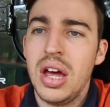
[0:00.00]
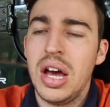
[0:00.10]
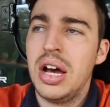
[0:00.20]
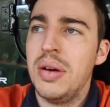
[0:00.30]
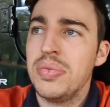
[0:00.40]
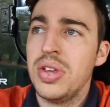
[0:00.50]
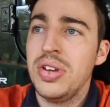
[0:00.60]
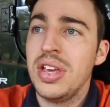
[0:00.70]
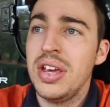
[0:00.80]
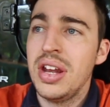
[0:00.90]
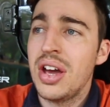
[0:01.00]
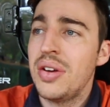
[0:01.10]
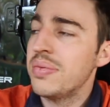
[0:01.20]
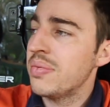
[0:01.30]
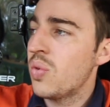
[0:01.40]
Then you can get
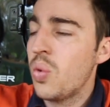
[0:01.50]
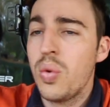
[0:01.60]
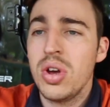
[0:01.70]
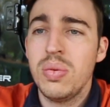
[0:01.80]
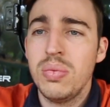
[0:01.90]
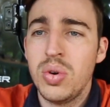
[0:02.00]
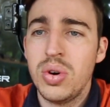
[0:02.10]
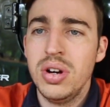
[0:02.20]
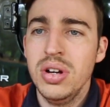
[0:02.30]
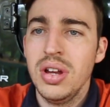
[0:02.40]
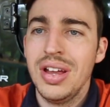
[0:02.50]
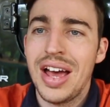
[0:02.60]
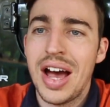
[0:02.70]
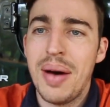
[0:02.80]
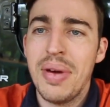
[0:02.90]
out, wheel more,
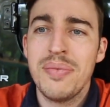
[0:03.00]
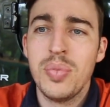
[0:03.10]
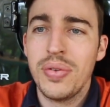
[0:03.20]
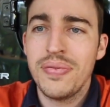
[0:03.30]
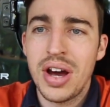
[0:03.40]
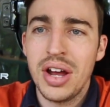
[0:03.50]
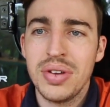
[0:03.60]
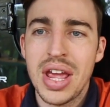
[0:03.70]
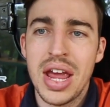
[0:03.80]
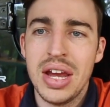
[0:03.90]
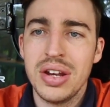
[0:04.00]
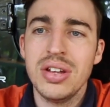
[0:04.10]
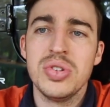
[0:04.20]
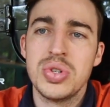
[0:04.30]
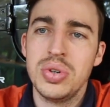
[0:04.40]
have more fun, and
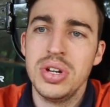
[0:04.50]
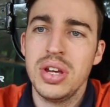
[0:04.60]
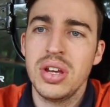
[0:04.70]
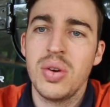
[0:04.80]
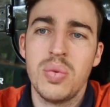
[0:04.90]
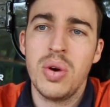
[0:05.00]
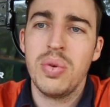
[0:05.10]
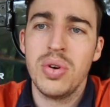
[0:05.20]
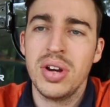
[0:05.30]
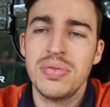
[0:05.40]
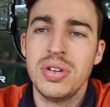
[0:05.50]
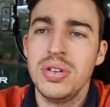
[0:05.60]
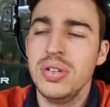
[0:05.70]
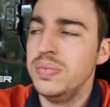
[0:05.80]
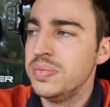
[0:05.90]
enjoy what we all love to do.